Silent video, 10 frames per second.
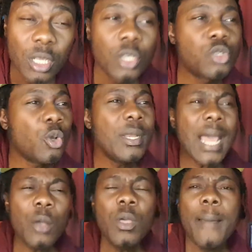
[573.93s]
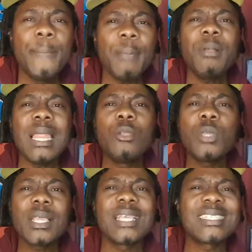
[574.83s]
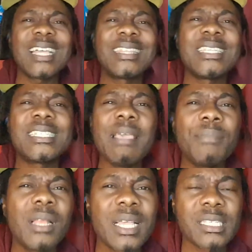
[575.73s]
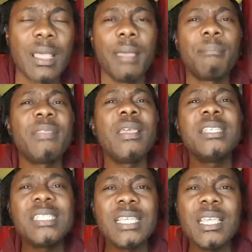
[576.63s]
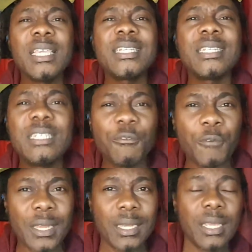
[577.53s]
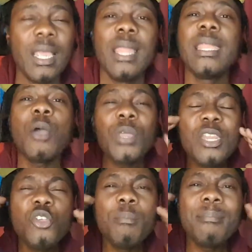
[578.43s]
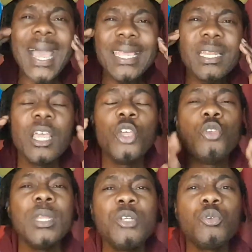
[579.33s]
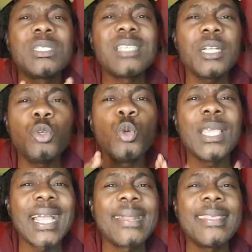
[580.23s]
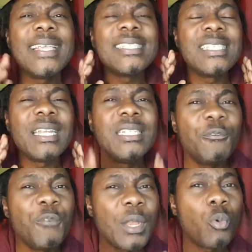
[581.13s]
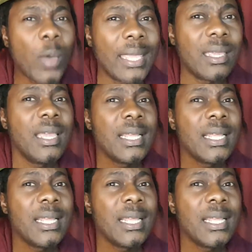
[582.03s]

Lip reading: So now people are looking at the same glass, but they see it differently. Now in your mind, you need to start looking at things the differently.